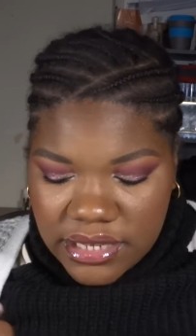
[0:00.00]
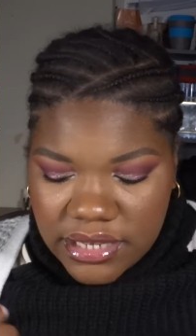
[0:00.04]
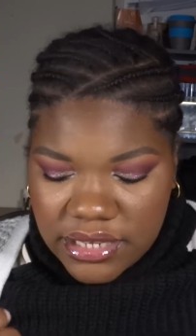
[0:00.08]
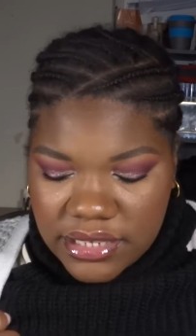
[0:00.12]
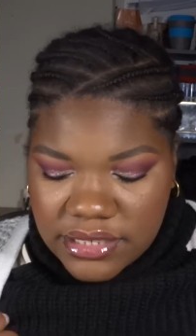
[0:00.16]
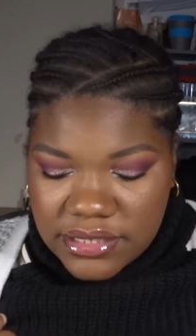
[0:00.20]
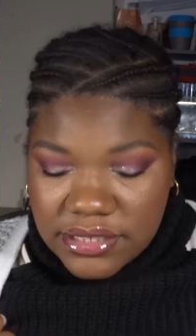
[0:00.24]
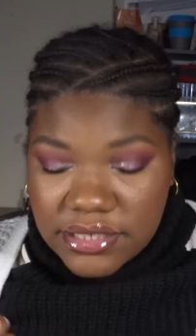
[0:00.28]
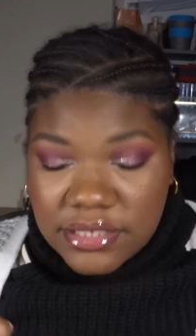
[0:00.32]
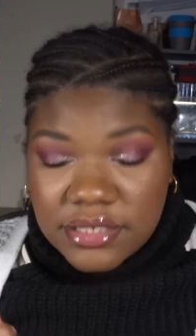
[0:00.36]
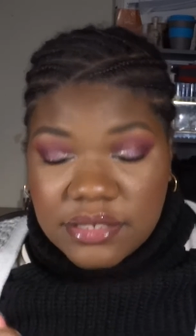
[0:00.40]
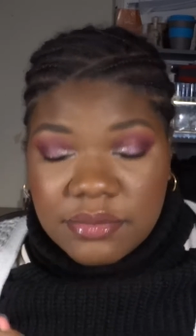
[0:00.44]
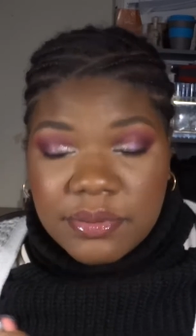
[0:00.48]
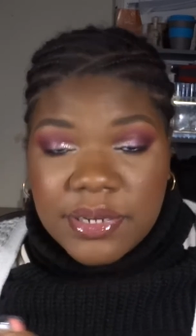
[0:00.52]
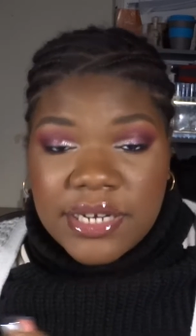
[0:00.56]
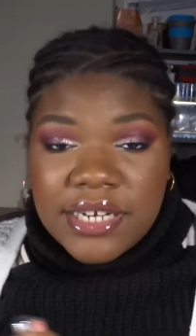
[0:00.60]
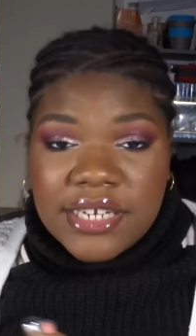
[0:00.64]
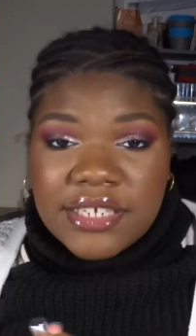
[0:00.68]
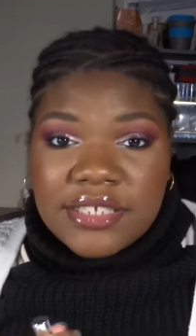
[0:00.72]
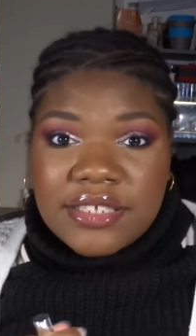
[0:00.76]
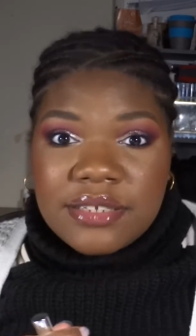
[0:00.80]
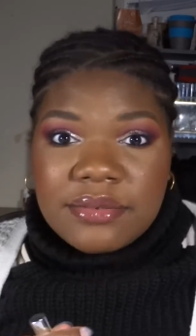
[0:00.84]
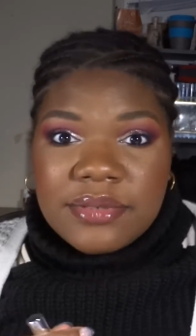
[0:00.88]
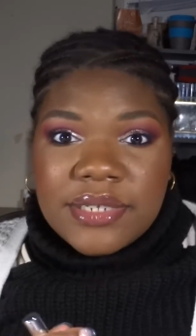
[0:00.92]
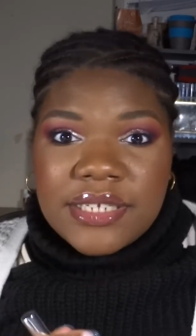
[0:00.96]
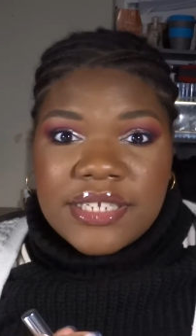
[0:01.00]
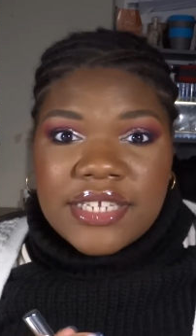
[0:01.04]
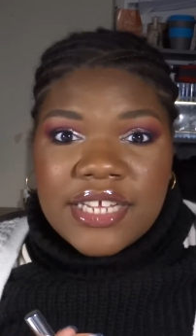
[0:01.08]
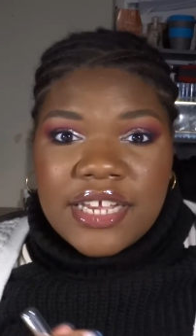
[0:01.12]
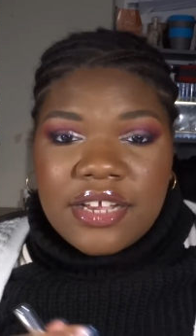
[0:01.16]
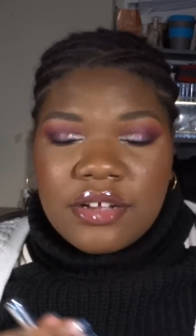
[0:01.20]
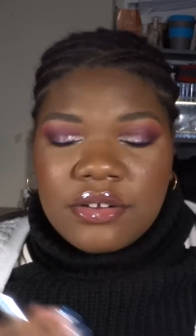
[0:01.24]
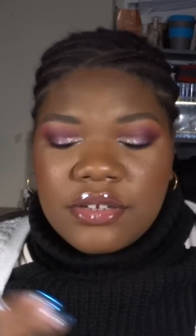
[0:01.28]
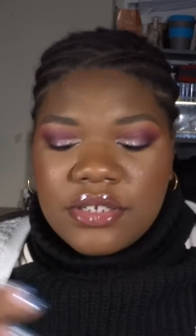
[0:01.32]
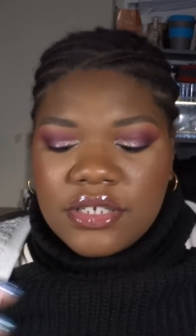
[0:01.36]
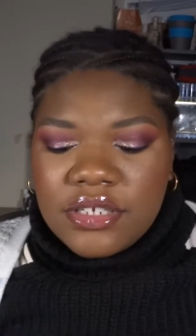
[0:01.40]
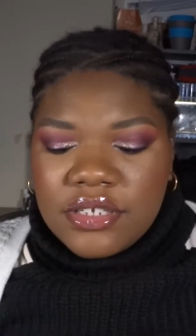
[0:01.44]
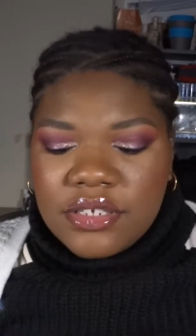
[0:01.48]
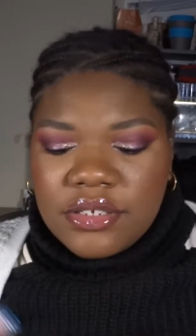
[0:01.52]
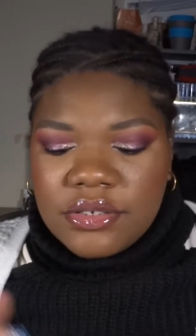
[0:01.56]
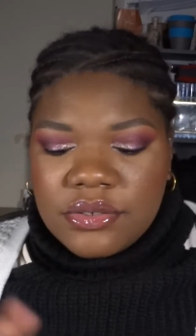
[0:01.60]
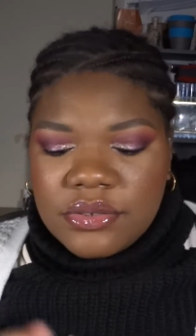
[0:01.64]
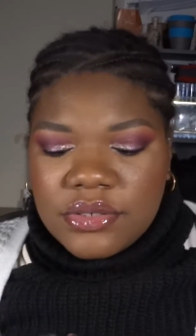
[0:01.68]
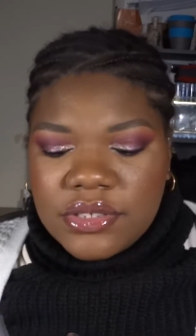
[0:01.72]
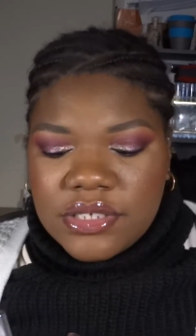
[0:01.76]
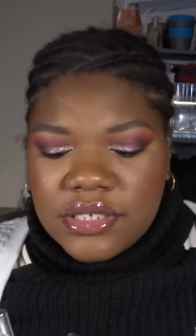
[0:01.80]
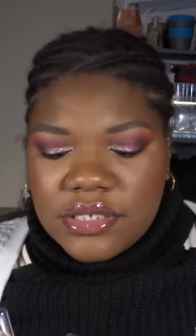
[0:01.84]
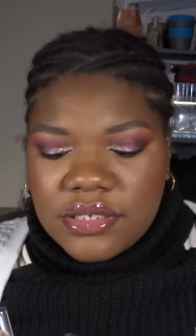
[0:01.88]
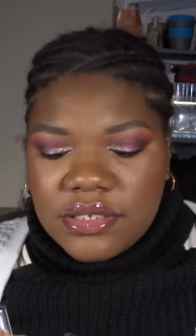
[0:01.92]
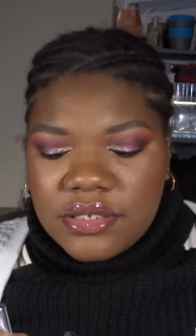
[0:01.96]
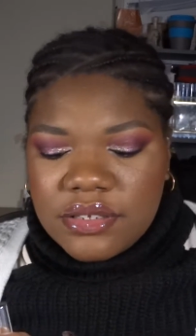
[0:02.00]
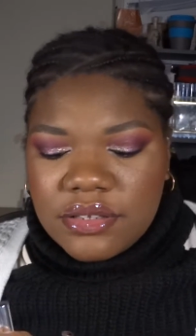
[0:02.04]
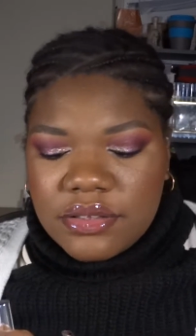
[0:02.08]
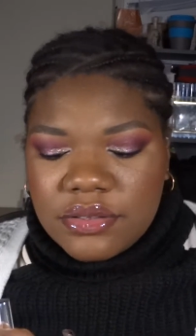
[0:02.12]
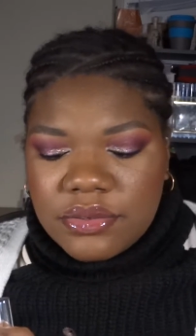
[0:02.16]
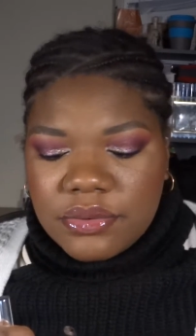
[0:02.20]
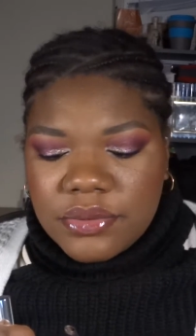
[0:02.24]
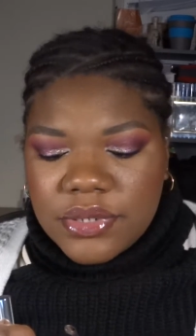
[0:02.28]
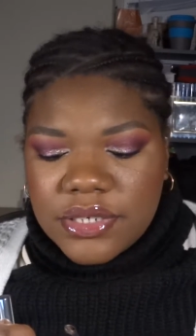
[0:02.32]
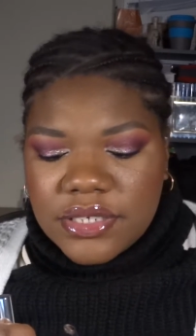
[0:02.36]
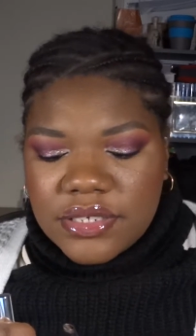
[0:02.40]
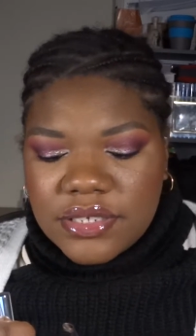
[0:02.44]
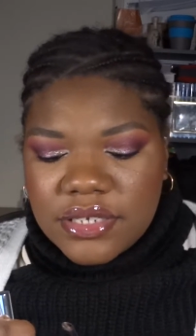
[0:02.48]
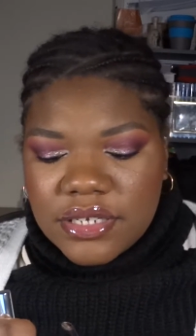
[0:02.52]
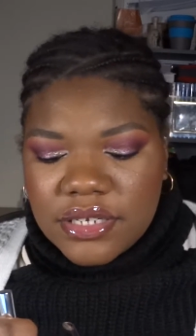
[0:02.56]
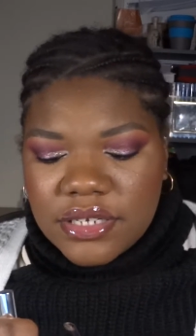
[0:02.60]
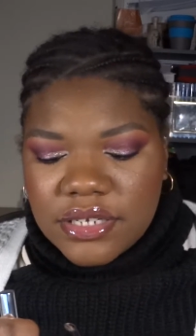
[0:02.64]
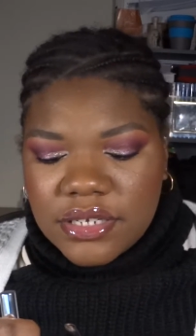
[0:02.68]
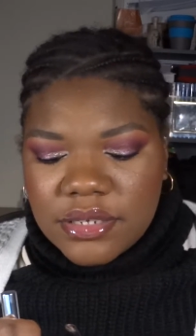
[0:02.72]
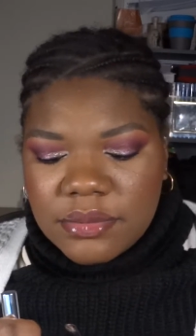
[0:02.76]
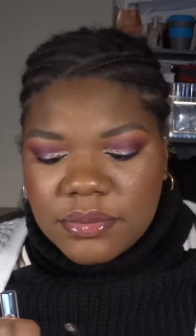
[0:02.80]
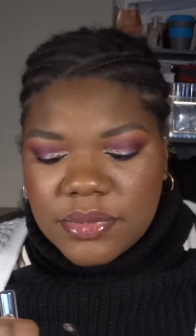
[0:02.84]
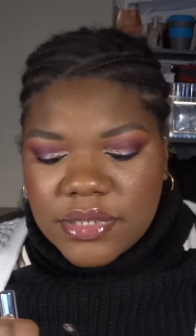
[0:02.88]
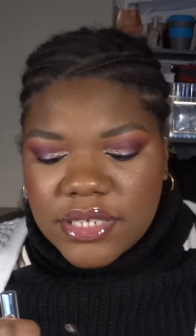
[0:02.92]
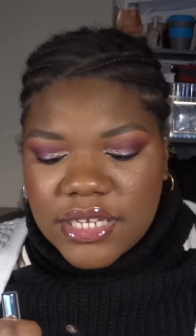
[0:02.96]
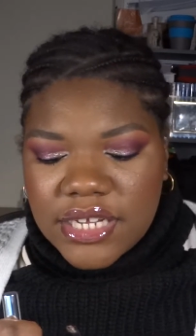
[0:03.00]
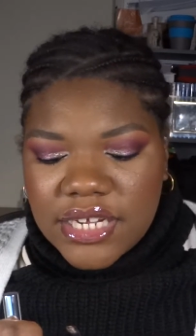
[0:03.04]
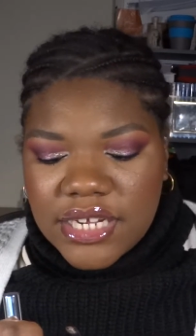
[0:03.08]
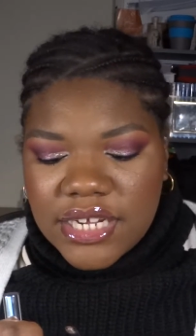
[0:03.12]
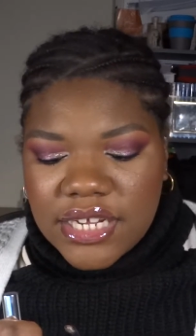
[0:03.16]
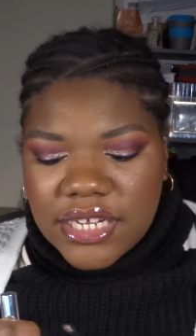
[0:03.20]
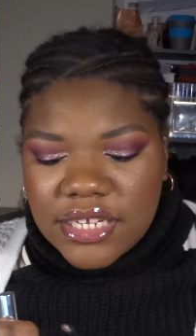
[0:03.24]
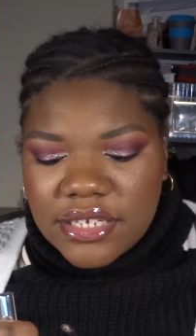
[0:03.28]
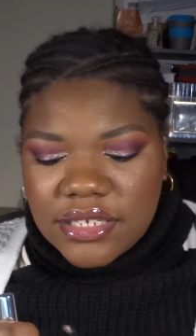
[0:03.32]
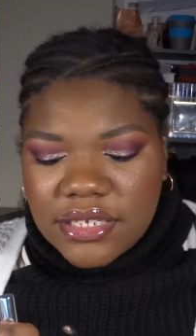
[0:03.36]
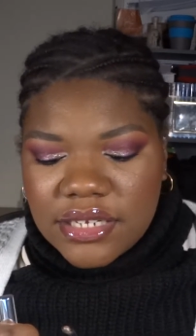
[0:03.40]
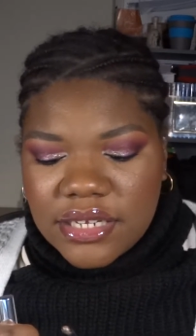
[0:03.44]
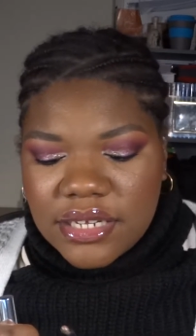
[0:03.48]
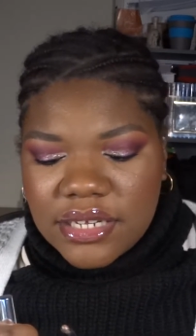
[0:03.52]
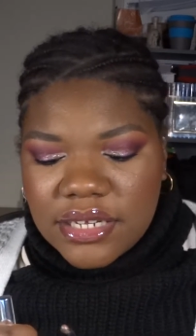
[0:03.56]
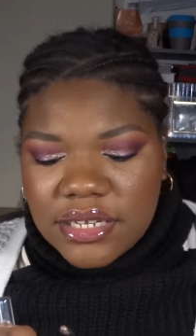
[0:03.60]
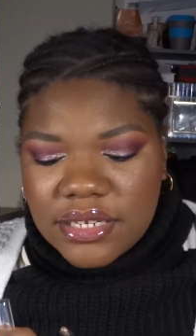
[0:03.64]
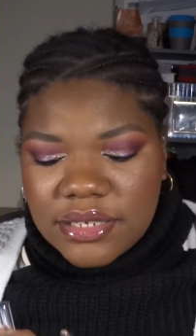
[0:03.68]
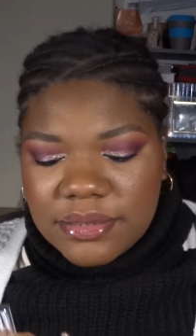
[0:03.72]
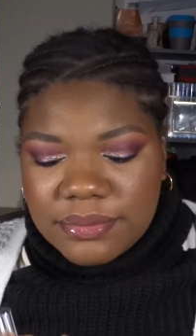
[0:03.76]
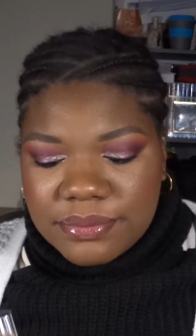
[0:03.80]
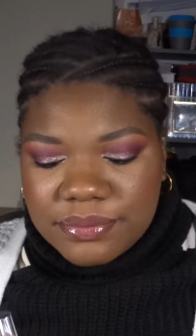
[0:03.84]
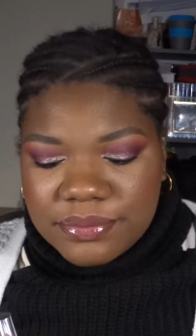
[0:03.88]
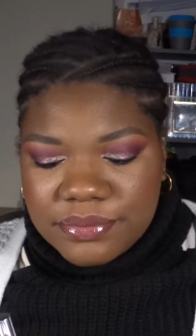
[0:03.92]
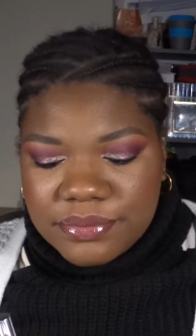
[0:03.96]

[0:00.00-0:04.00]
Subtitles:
Since my last update, I only used it 3 times. I kinda